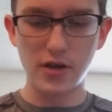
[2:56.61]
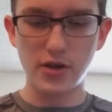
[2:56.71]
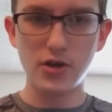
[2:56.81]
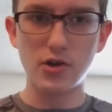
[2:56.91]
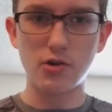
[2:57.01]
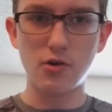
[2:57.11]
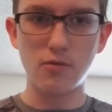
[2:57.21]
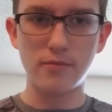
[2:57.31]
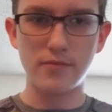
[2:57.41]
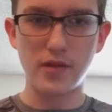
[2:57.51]
you don't
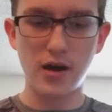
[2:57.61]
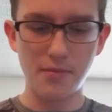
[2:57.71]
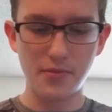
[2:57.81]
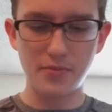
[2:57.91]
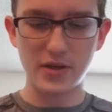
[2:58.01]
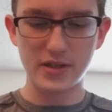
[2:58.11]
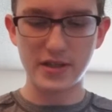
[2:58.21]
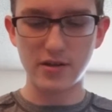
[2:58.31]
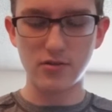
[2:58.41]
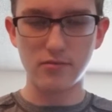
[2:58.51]
go up, because
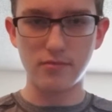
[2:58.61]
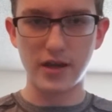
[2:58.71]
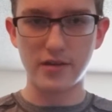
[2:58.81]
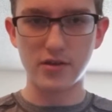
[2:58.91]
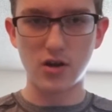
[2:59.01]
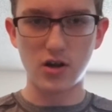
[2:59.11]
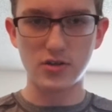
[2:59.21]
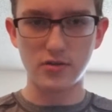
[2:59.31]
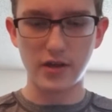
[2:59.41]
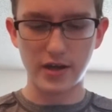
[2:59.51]
then the cards
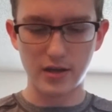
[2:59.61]
will